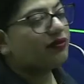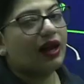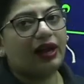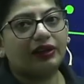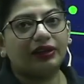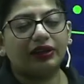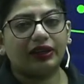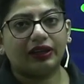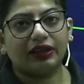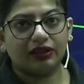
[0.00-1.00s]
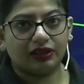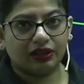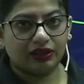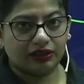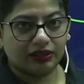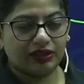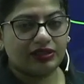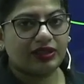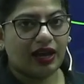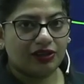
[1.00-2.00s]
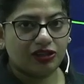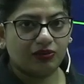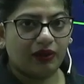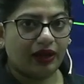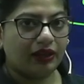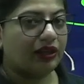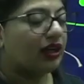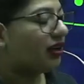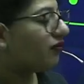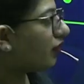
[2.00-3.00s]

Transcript: added uh, this calcium ion, we